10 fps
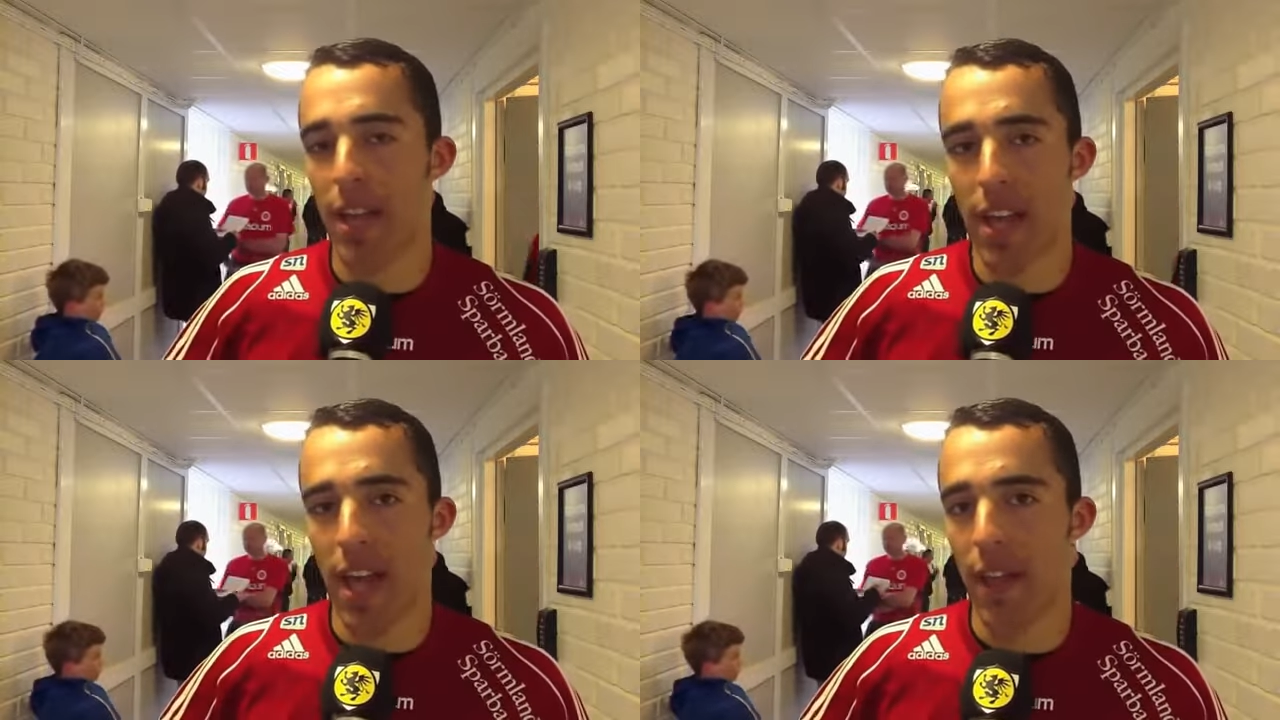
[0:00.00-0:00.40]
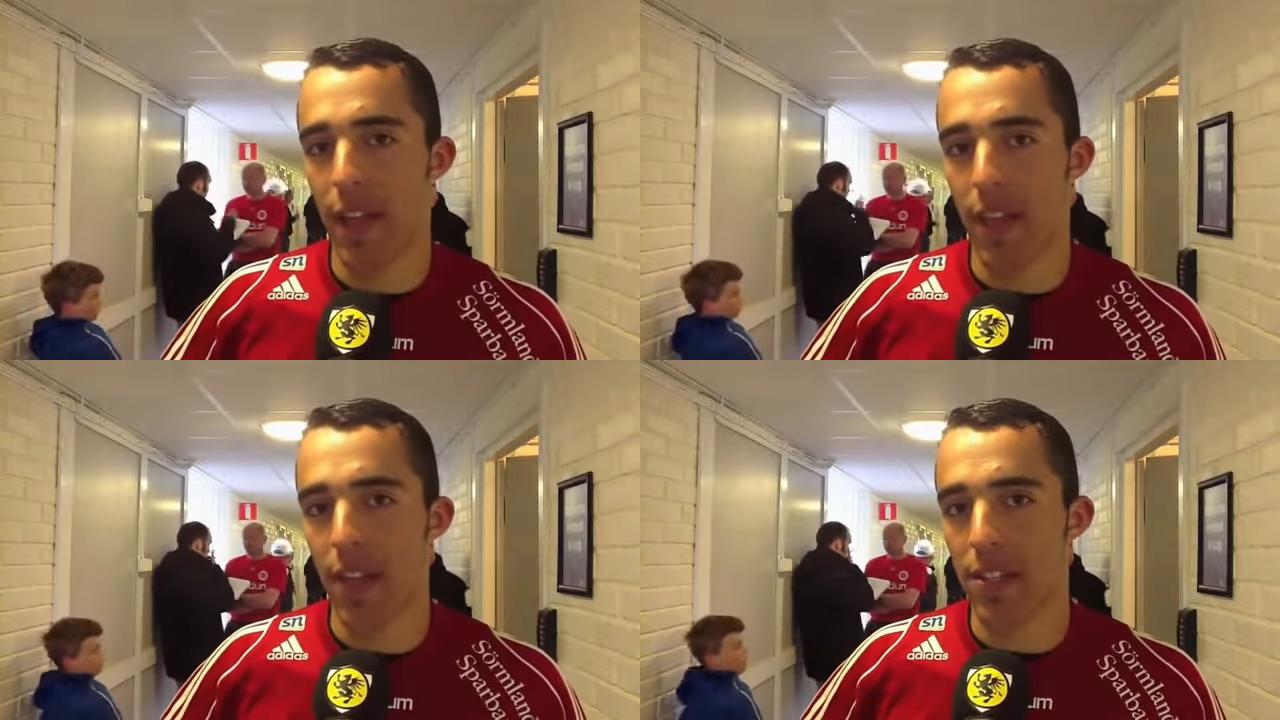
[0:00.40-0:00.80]
And
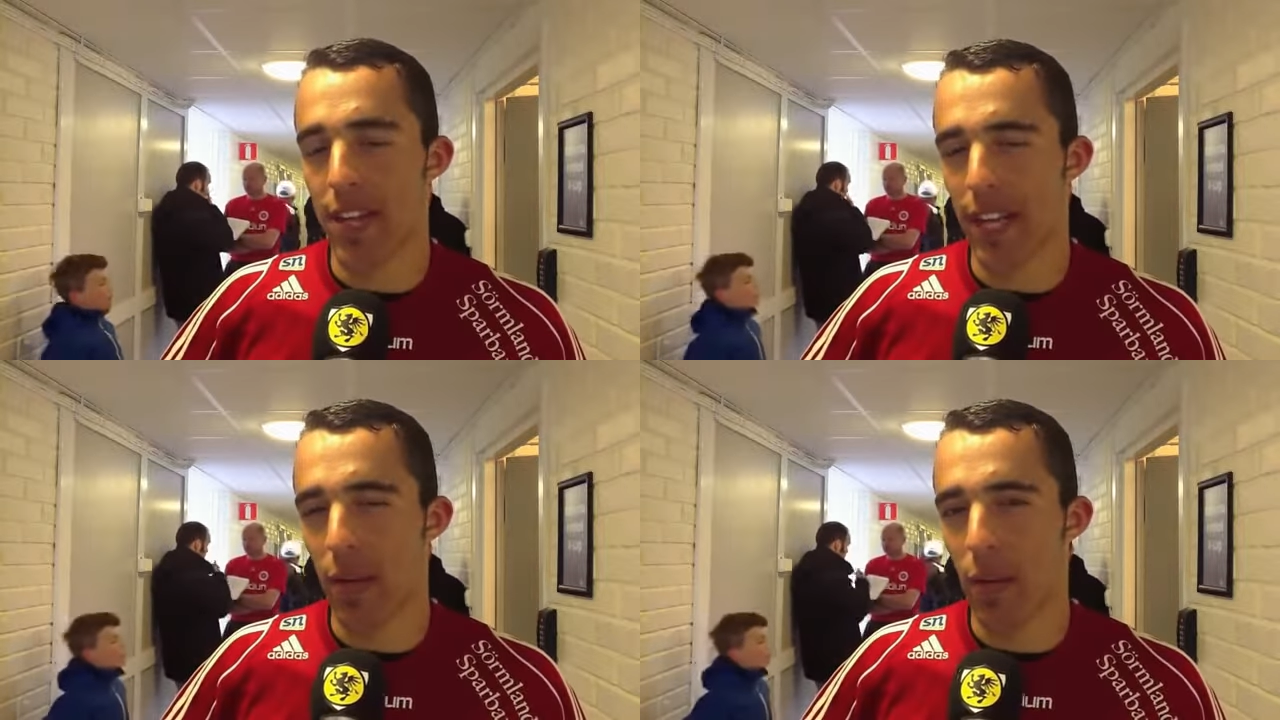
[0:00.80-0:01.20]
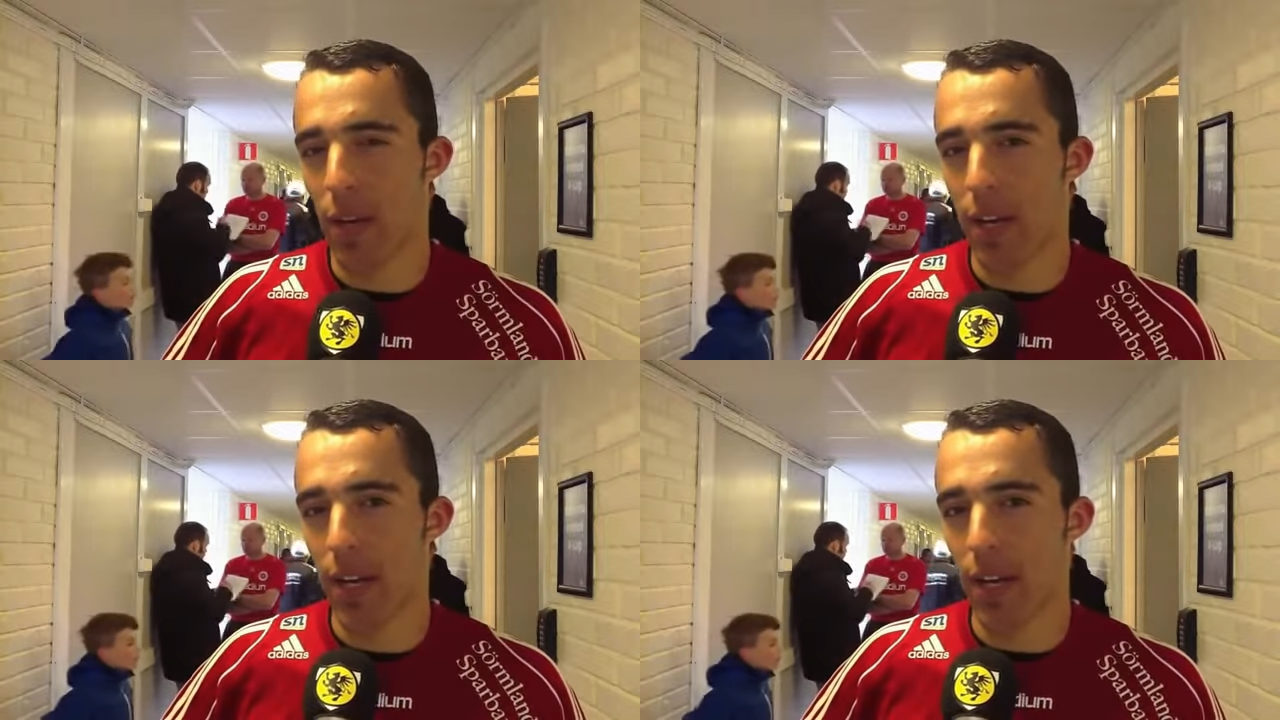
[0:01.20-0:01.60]
then the second
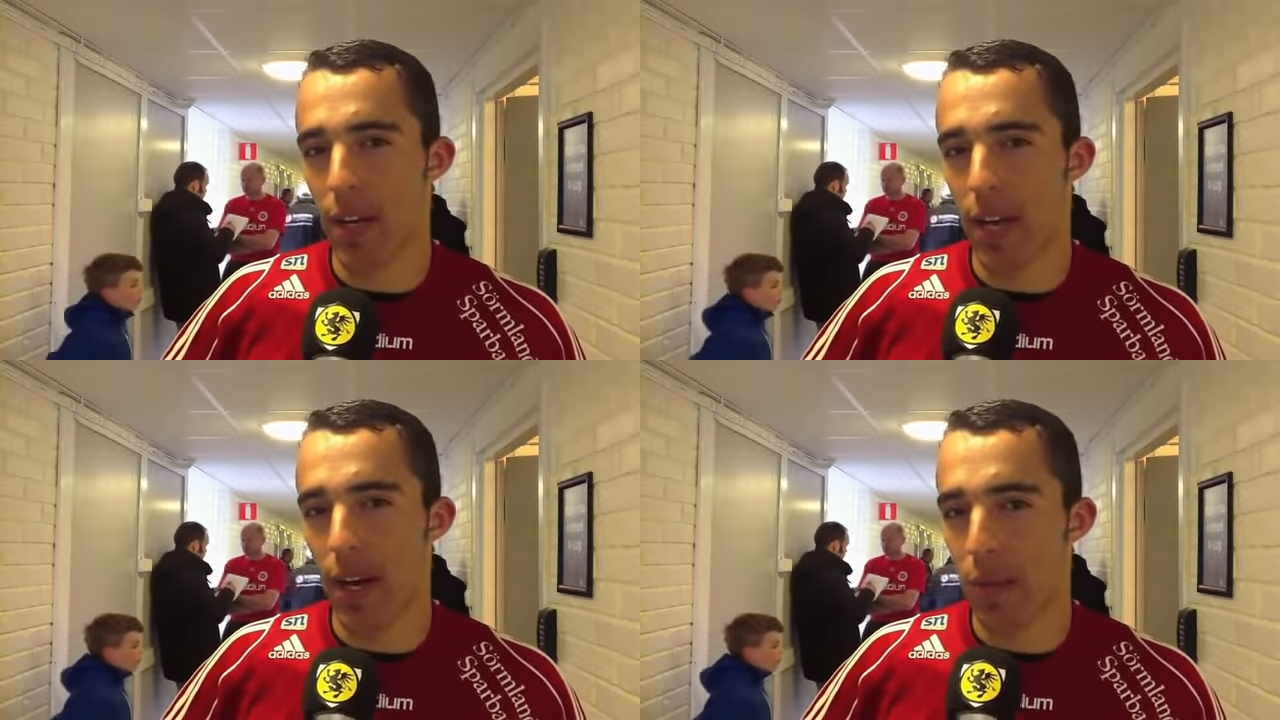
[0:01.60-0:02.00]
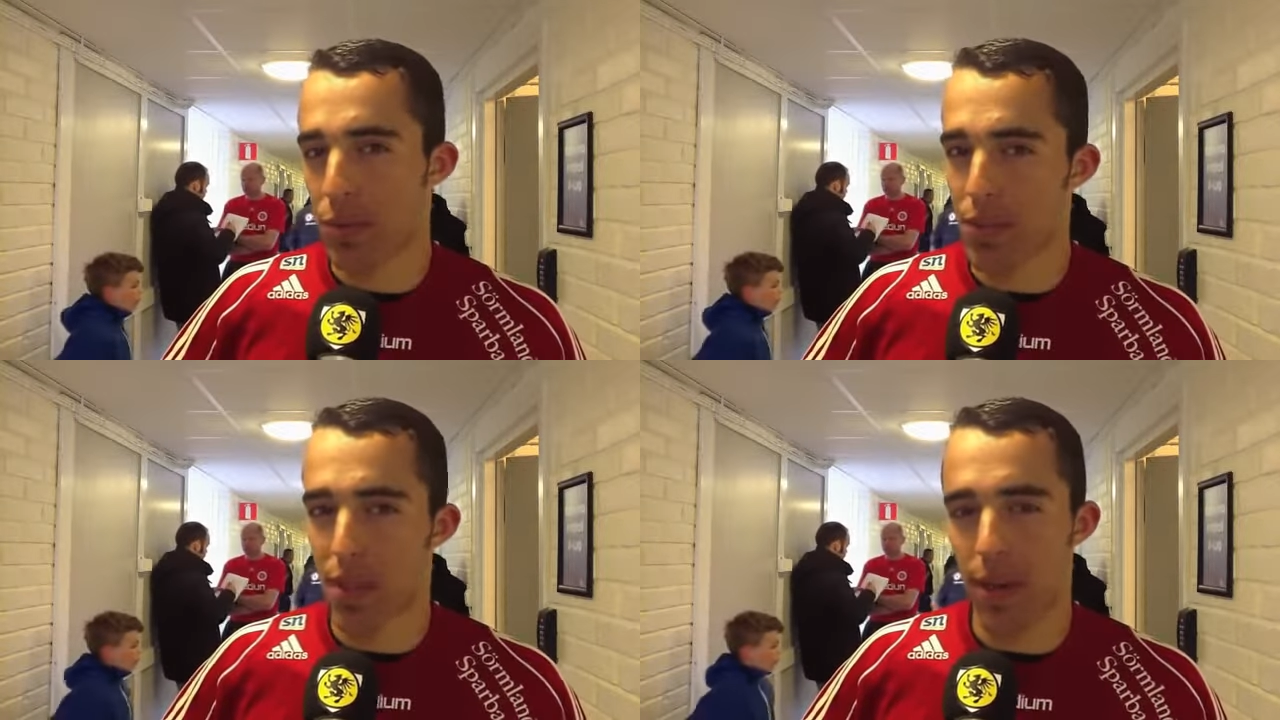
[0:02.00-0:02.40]
one, which
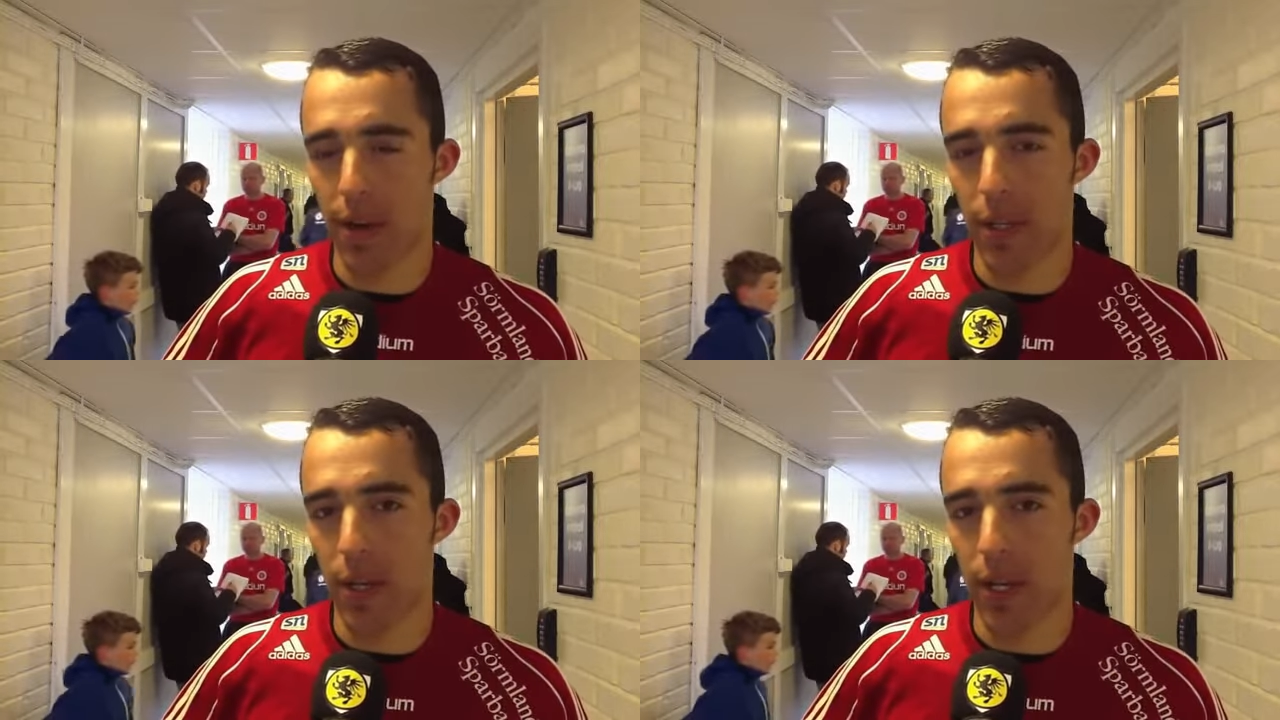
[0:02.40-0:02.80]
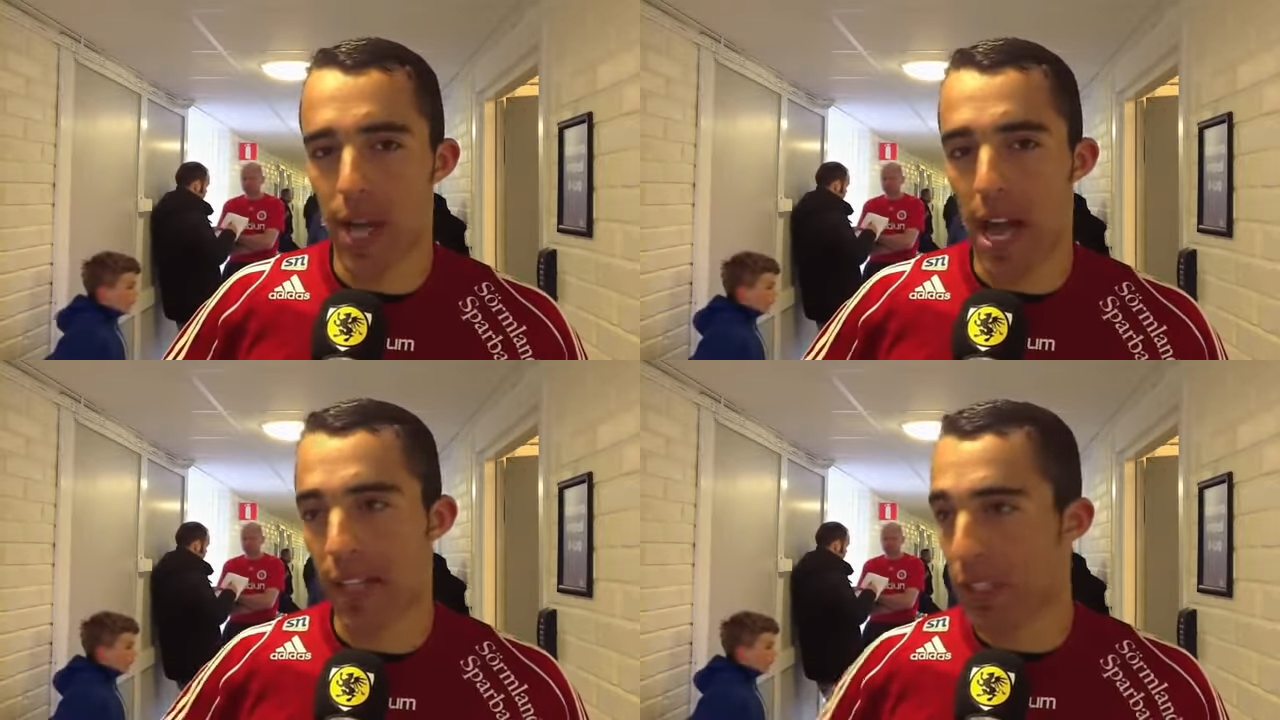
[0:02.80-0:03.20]
was the third goal,
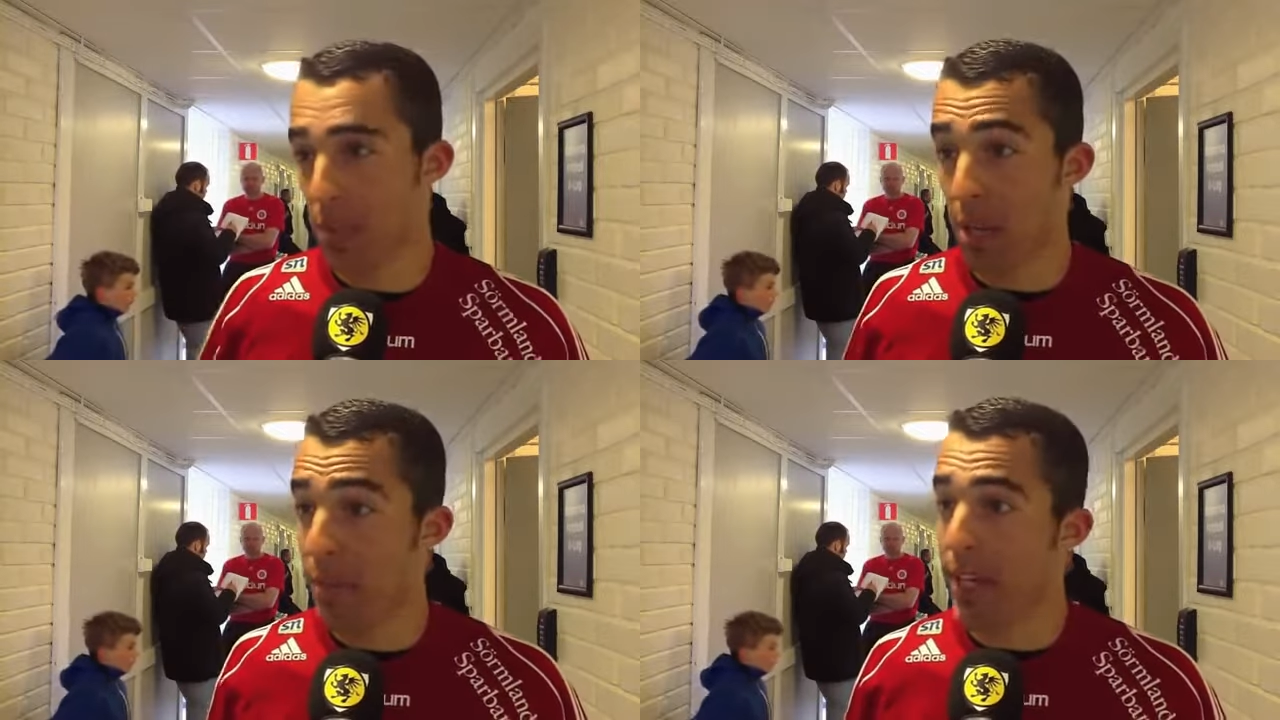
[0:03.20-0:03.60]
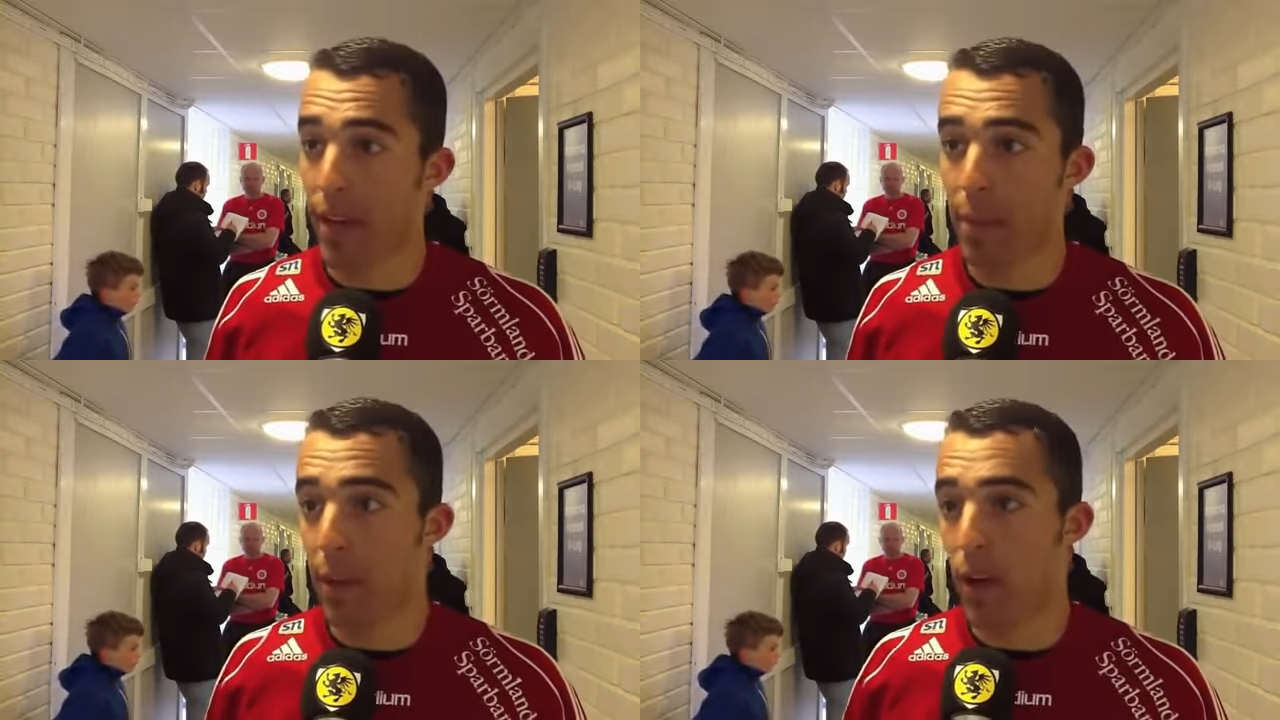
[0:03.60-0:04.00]
Alex played me a
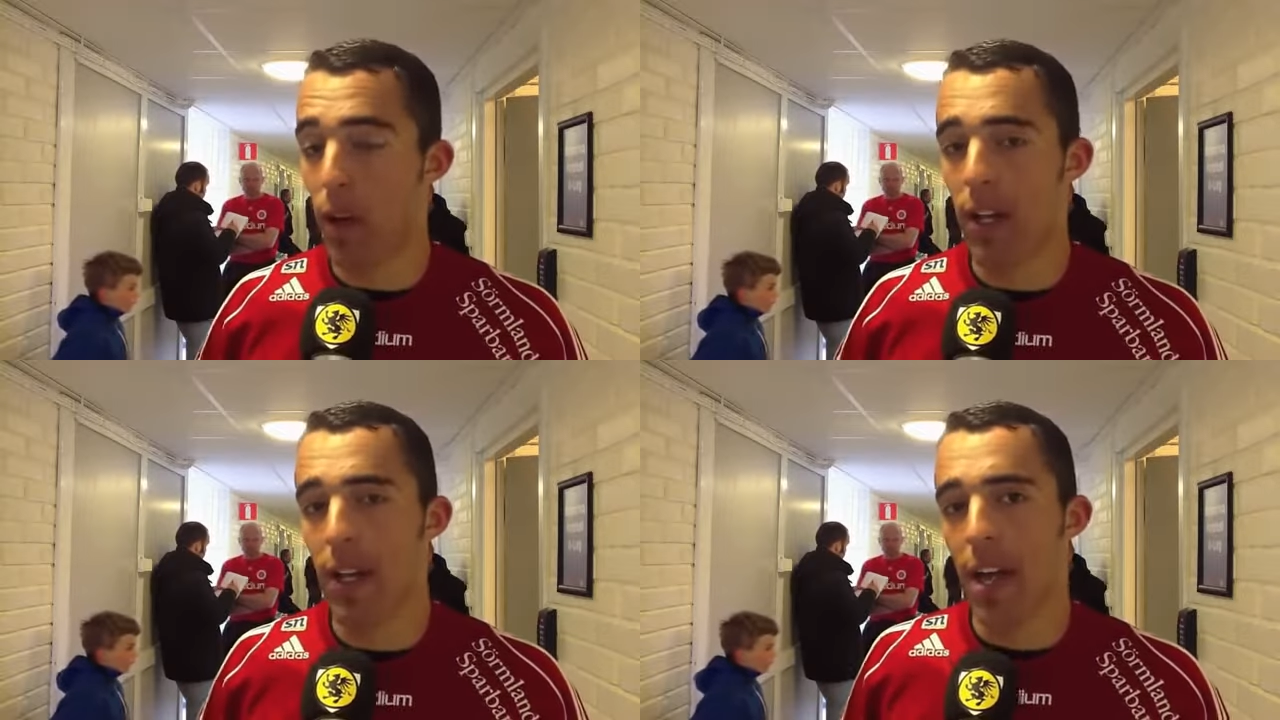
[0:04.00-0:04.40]
great ball.